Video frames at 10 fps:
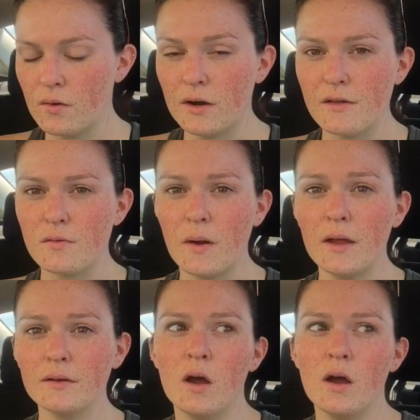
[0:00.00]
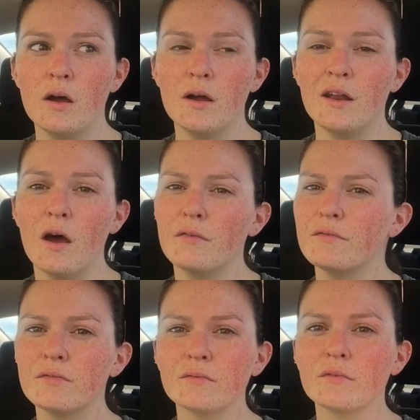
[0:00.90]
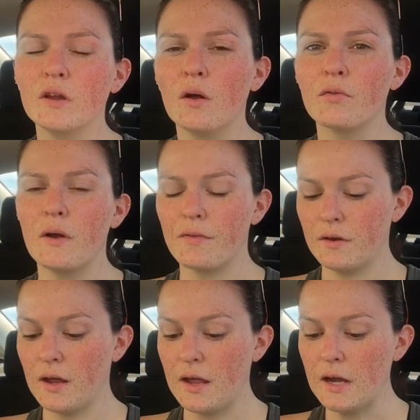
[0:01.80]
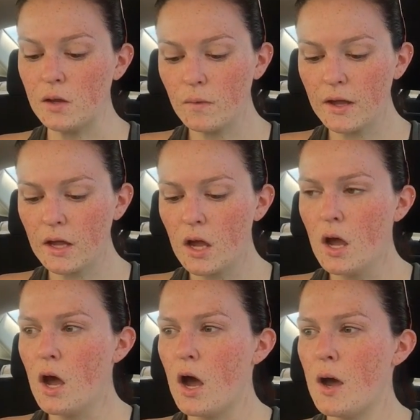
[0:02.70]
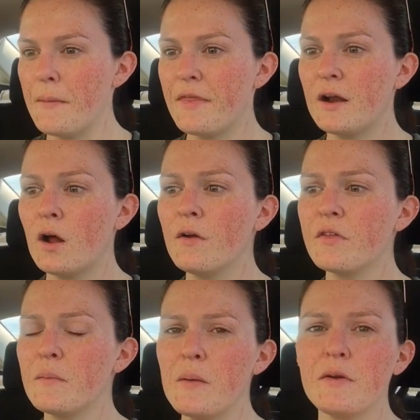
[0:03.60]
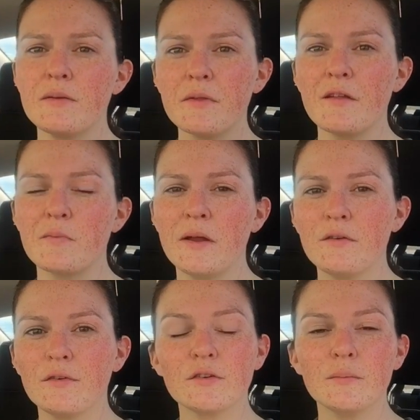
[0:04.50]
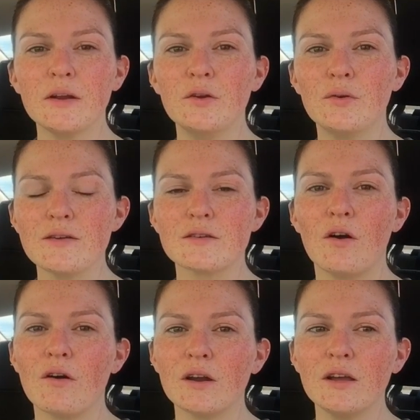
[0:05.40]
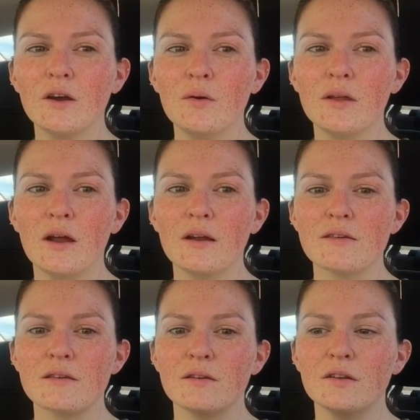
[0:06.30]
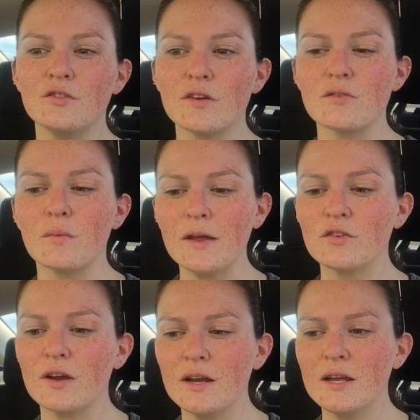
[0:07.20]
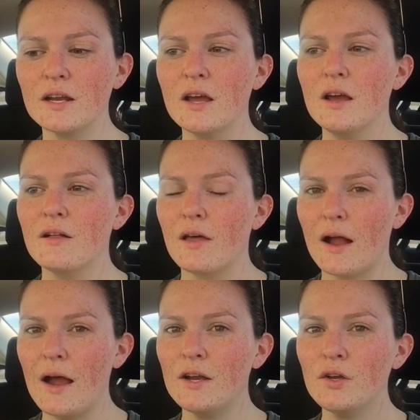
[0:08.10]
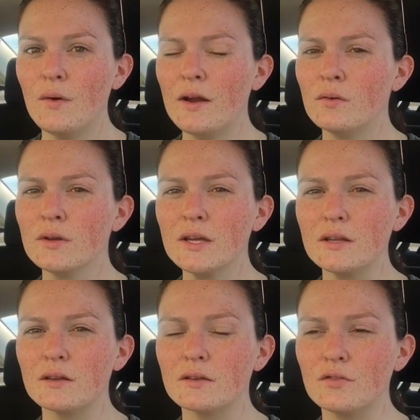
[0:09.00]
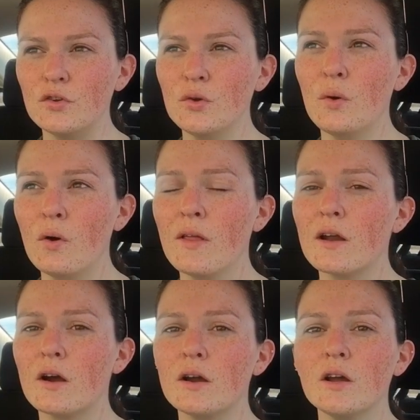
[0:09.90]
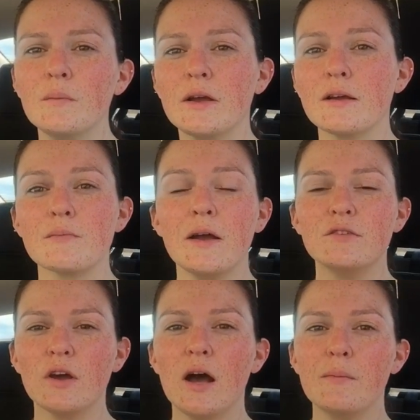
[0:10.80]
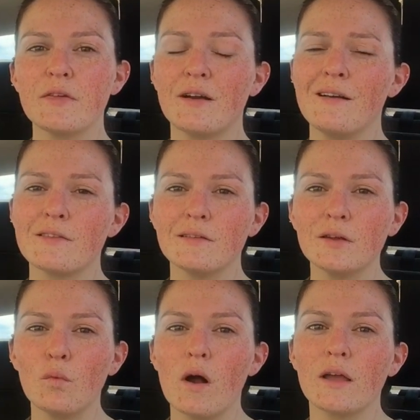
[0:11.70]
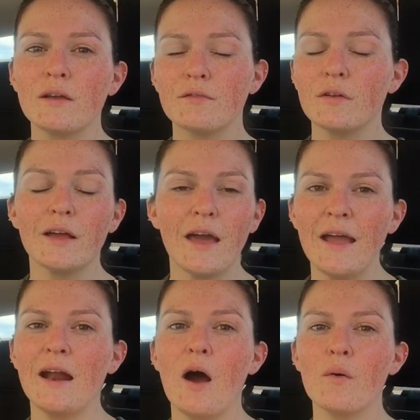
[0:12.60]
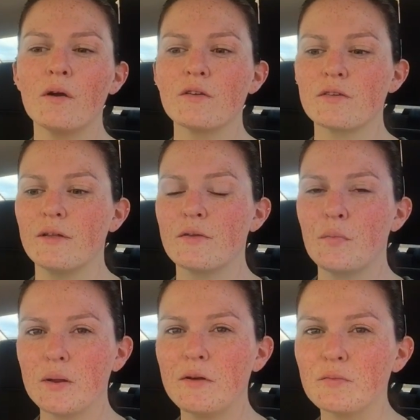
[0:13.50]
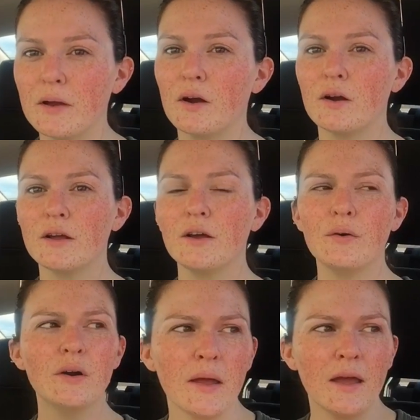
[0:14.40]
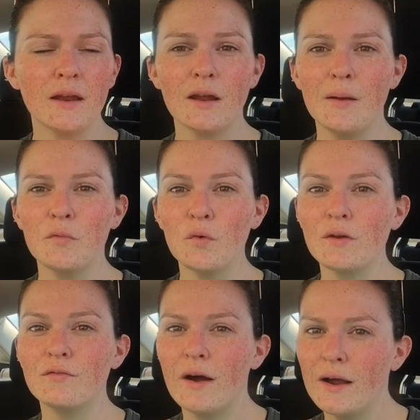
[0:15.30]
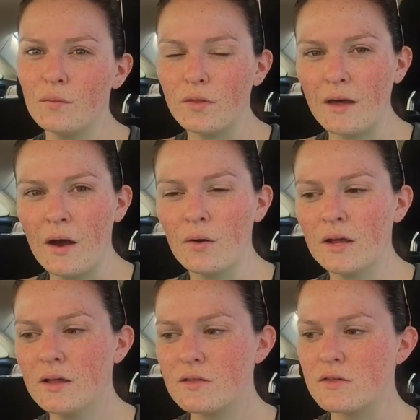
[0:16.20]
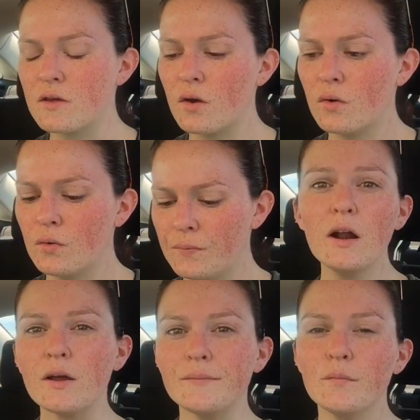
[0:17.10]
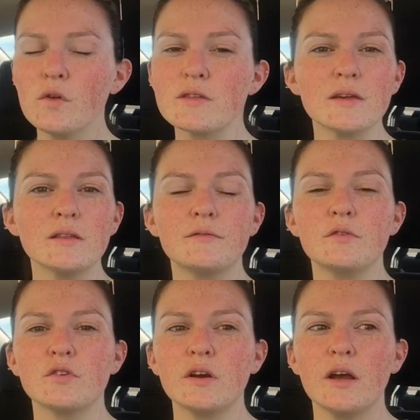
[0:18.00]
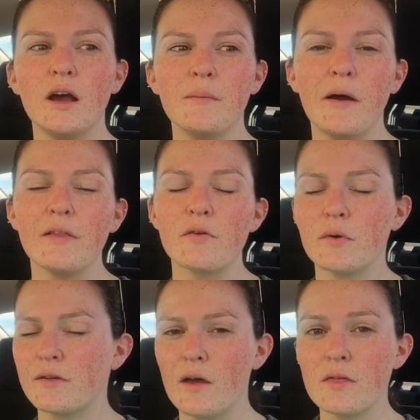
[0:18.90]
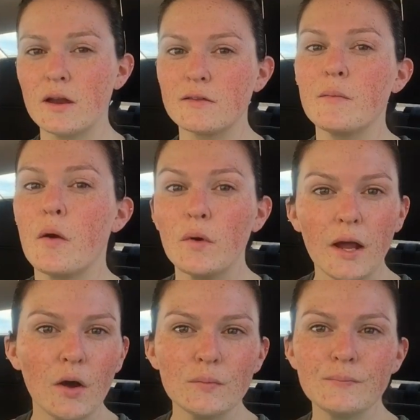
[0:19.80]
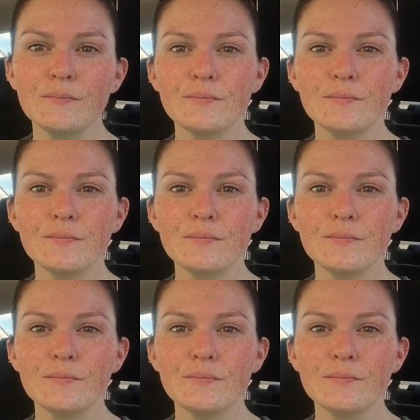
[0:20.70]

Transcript: already sweat enough, you know, throughout the day anyway. And then it also might be something that's better for somebody who does cardio and not necessarily just weight training like I do. I don't really do a whole lot of cardio because my job is constantly walking for like 8 hours, so that's pretty much my cardio and I'm doing fine without it. So I don't know, we'll see in the future how this works out the next time I work out.